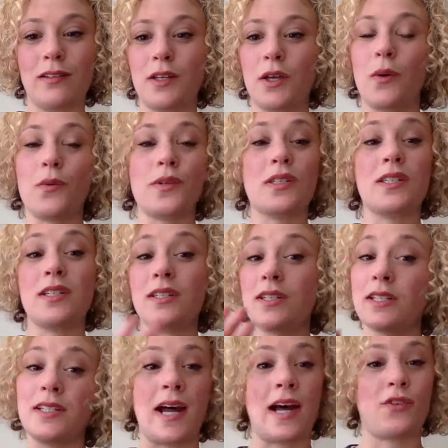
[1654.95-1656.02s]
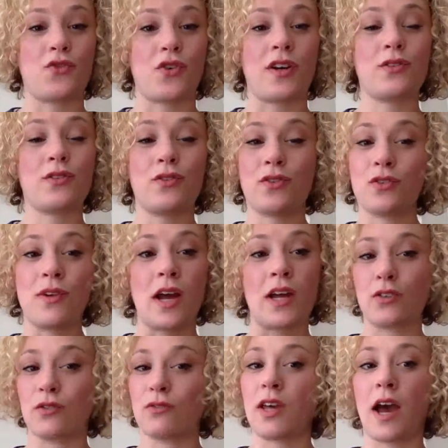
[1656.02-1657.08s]
It was disastrous. Do not
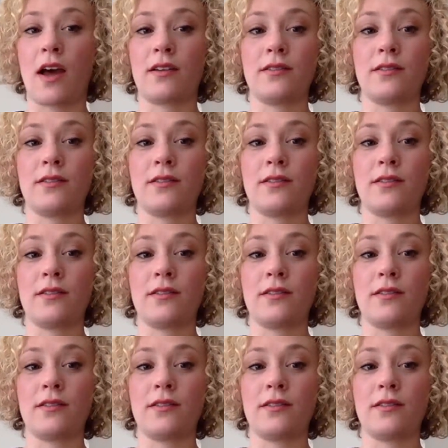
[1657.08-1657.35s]
do that.